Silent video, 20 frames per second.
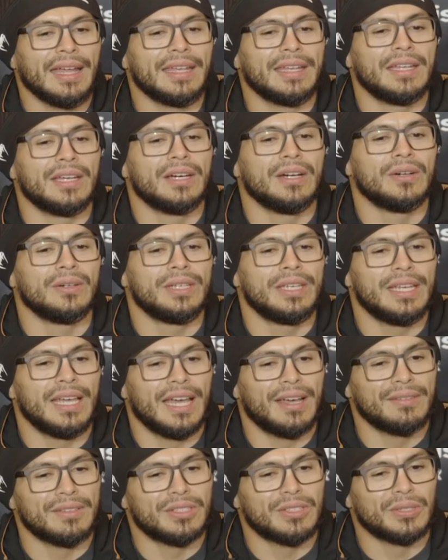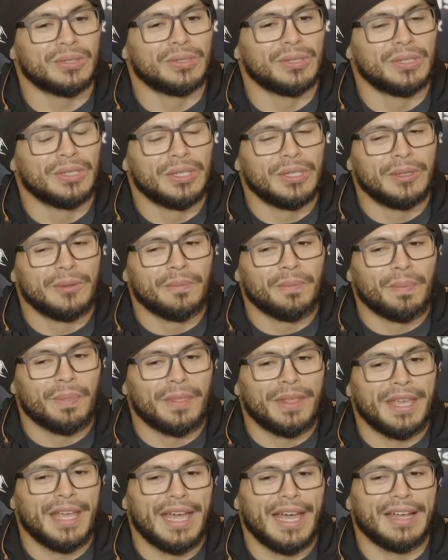know he had to
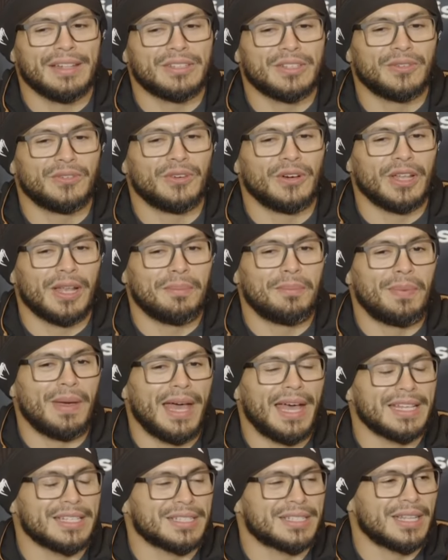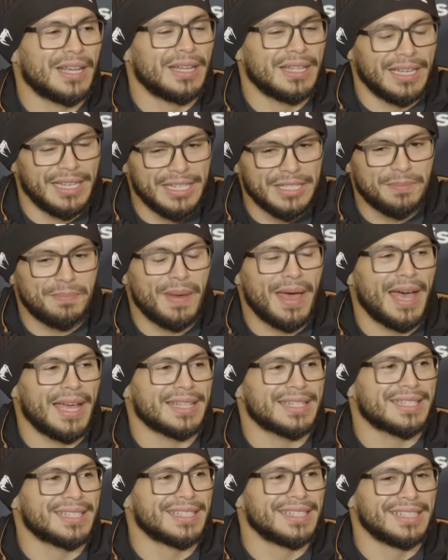follow his
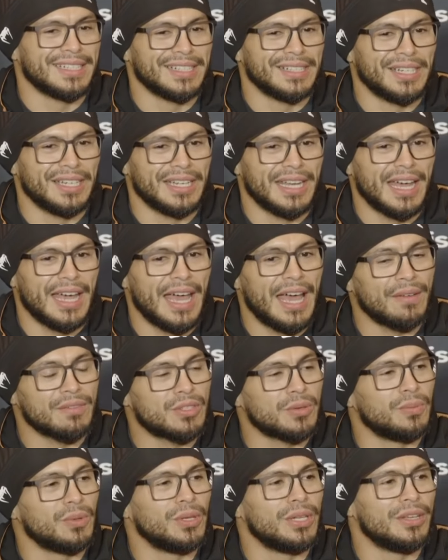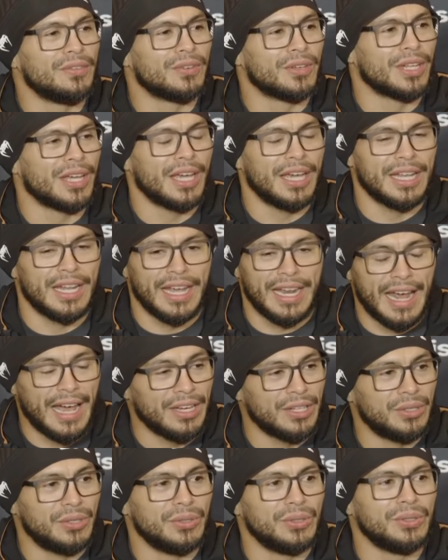path, you know, and I have to believe on him, and I
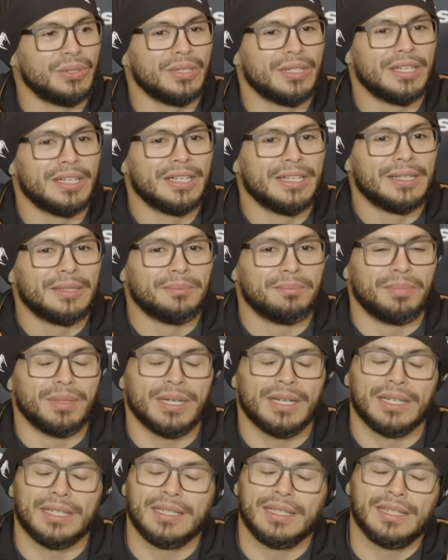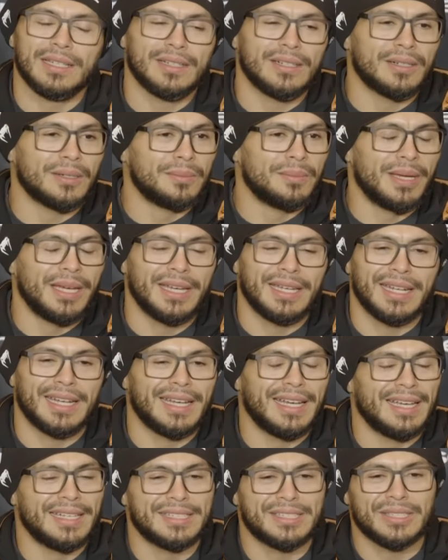do. But oh man,
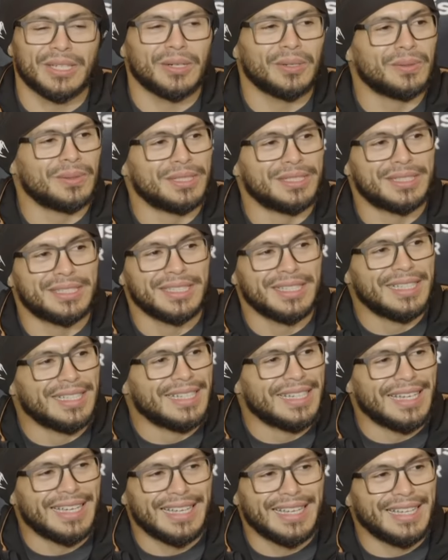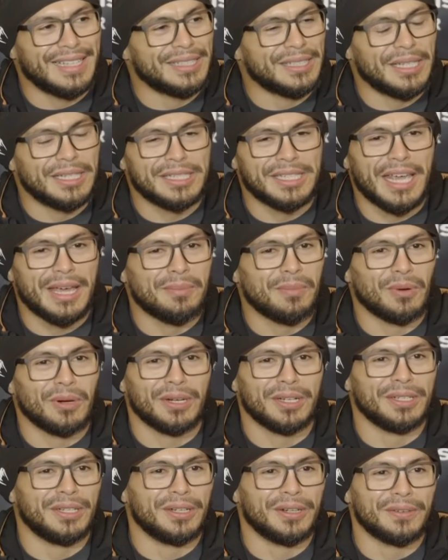it's always it's get more
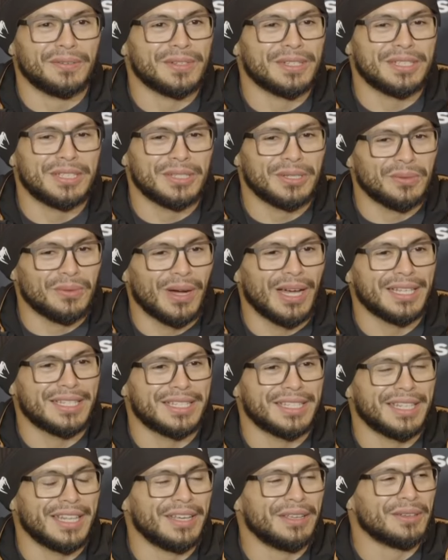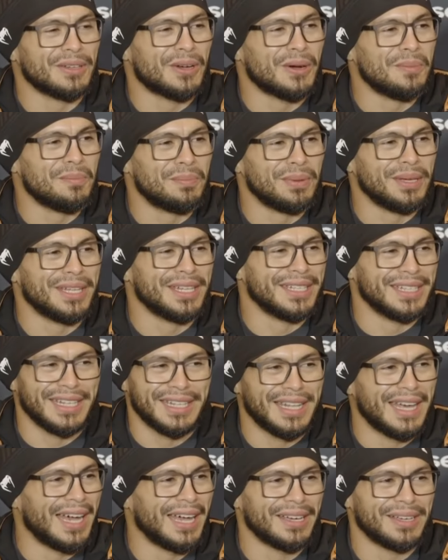nervous to watch and then competing than
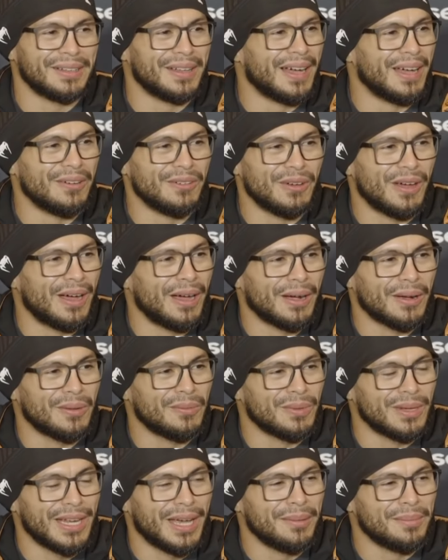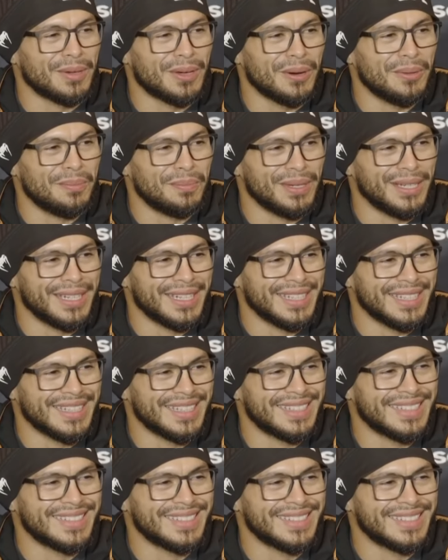when I'm competing.